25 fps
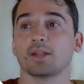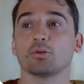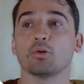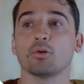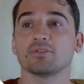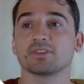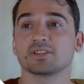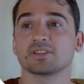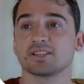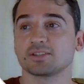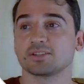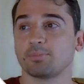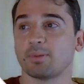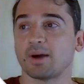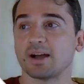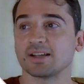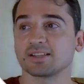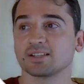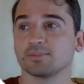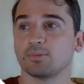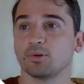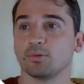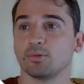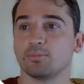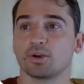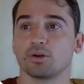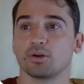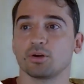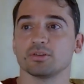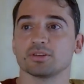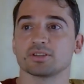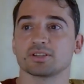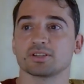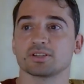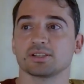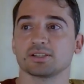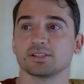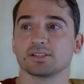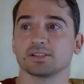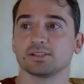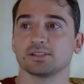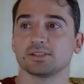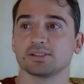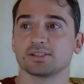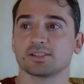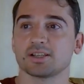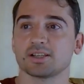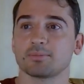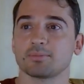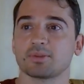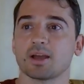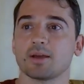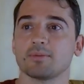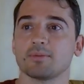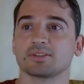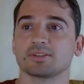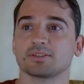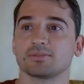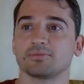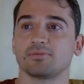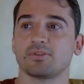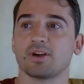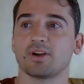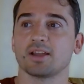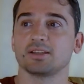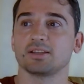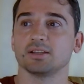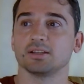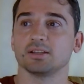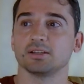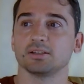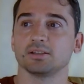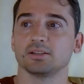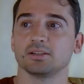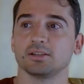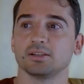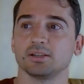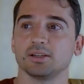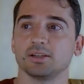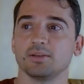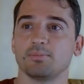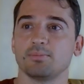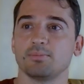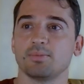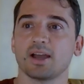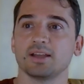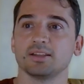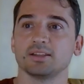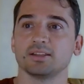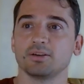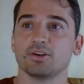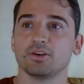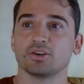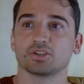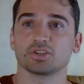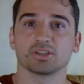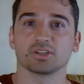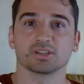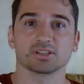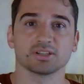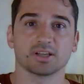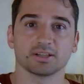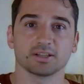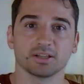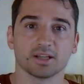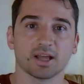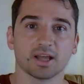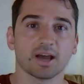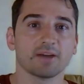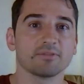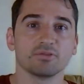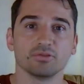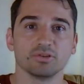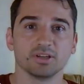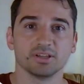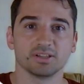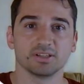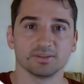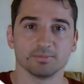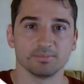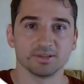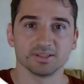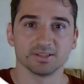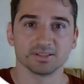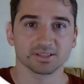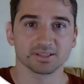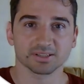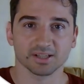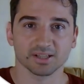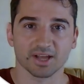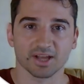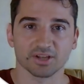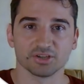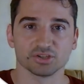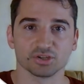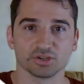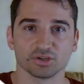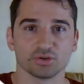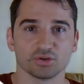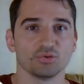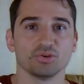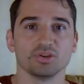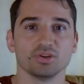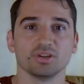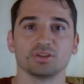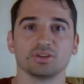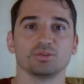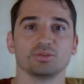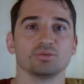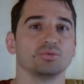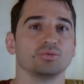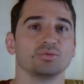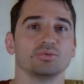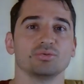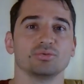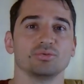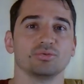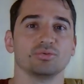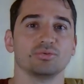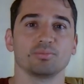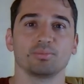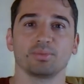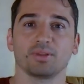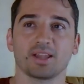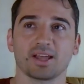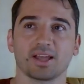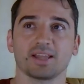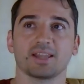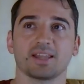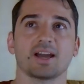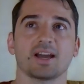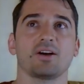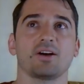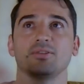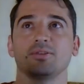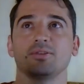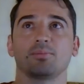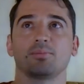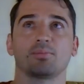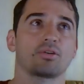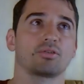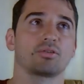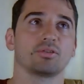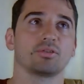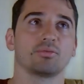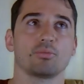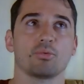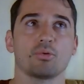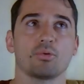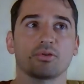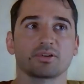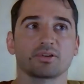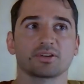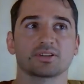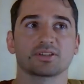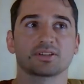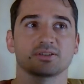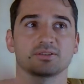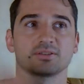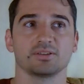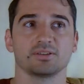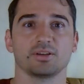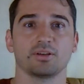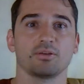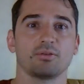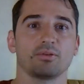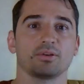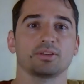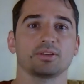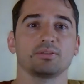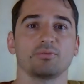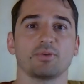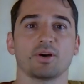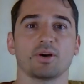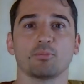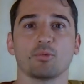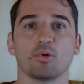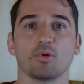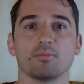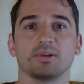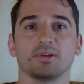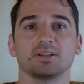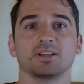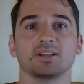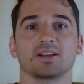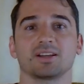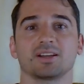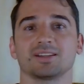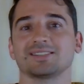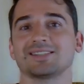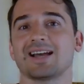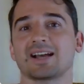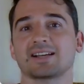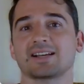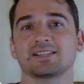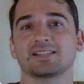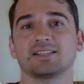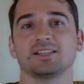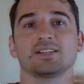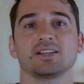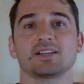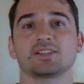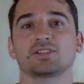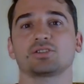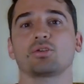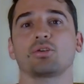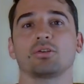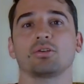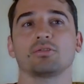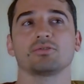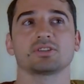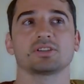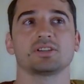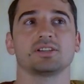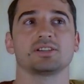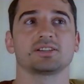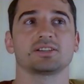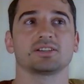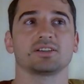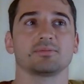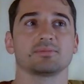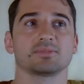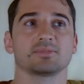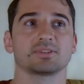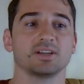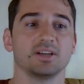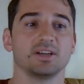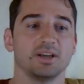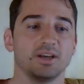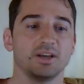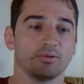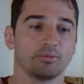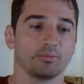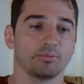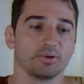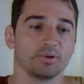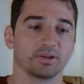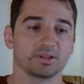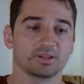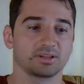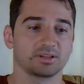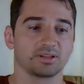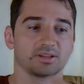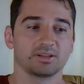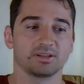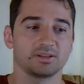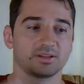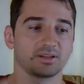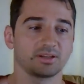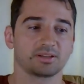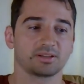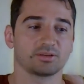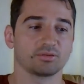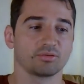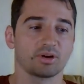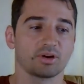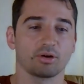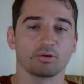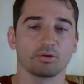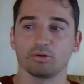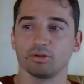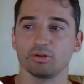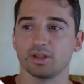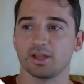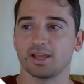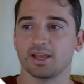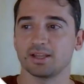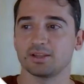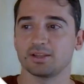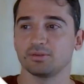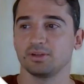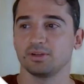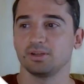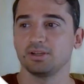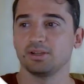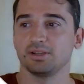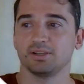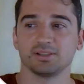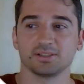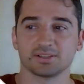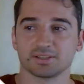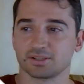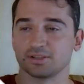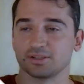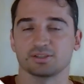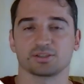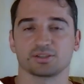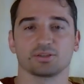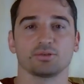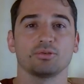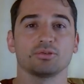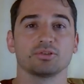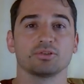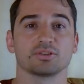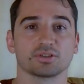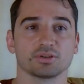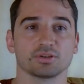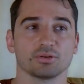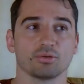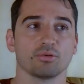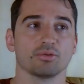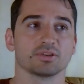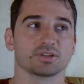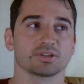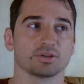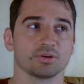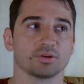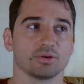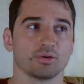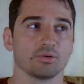Not always it's possible, because sometimes writing API integration is not enough. You need the business logic. You need to plan how the program works. You know, at what moment it contacts the external systems, what to calculate, and so on and so on.